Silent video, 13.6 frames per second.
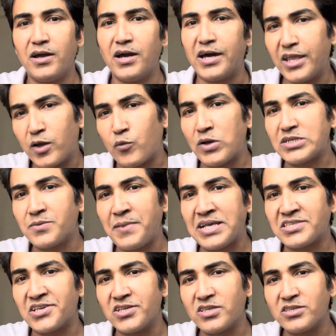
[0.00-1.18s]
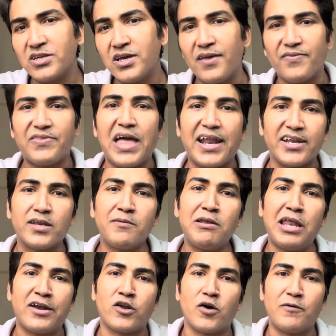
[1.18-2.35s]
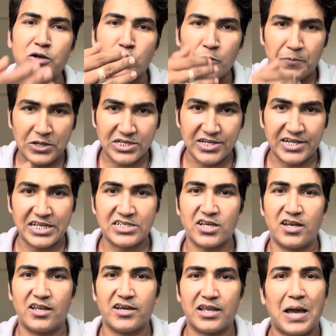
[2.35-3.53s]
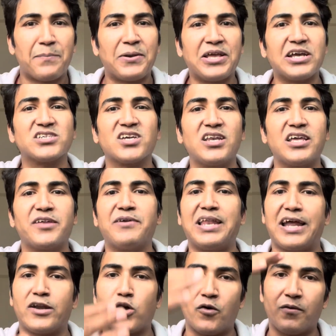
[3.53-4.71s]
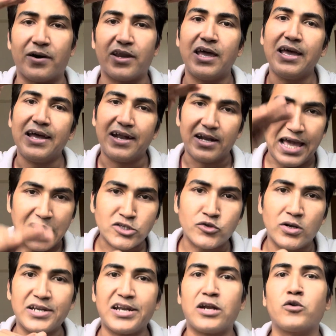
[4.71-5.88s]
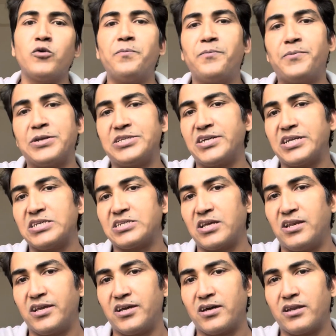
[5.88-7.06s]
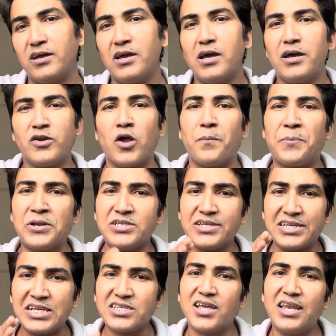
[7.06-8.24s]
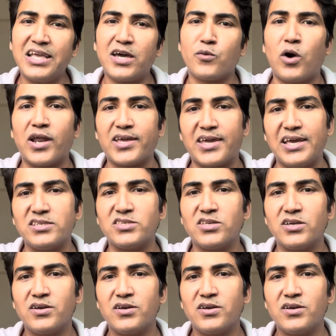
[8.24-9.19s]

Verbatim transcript: request message. Then it will hand over to presentation layer. Application layer will hand over actual data to presentation layer. Now presentation layer work is